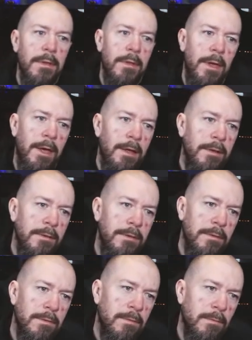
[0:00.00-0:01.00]
And
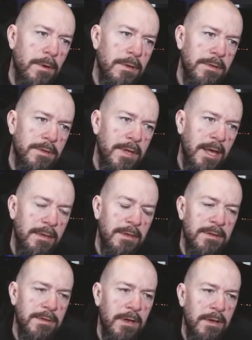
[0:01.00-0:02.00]
once that
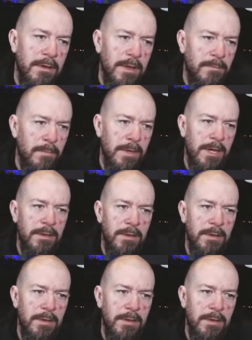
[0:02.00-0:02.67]
is done, it will end